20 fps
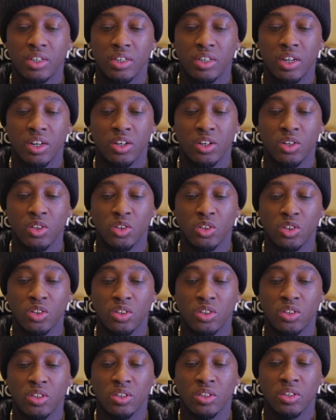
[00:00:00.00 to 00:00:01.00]
those
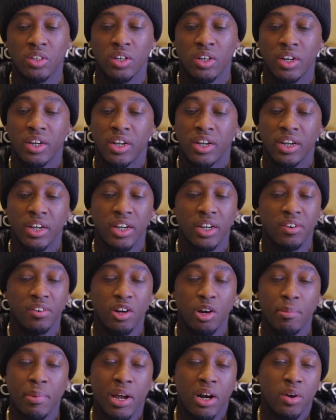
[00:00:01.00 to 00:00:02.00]
are,
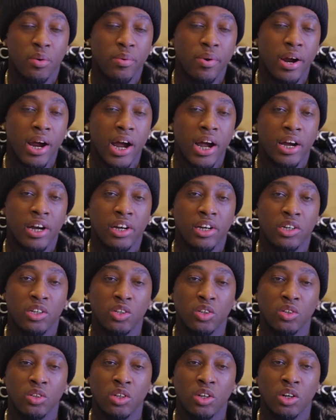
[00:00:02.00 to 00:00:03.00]
no matter where I
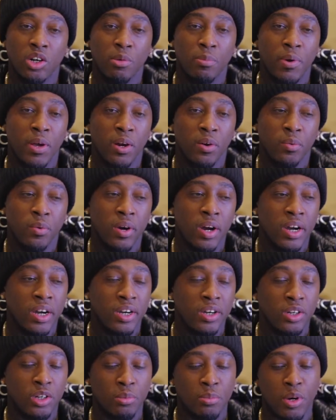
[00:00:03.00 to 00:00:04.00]
go, you know, no matter
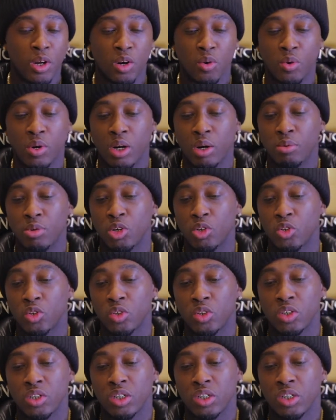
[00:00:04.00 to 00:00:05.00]
what I'm
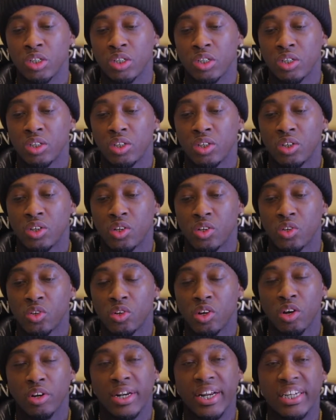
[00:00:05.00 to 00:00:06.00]
doing,
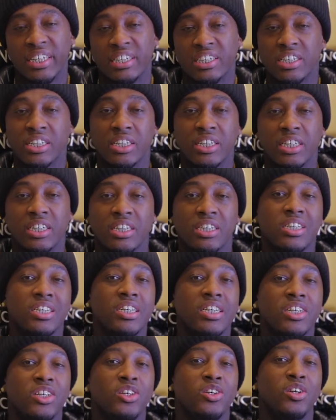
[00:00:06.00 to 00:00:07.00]
you know, that's still
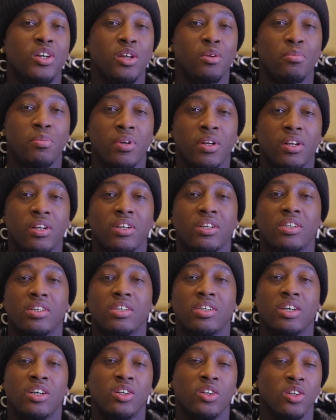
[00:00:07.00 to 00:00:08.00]
instilled in me.
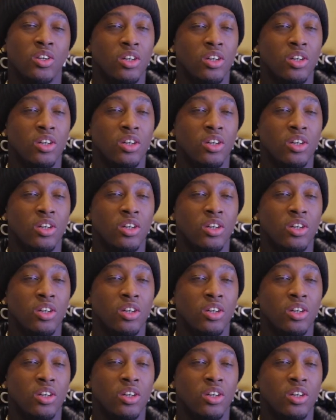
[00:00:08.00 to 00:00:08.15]
So, yeah. You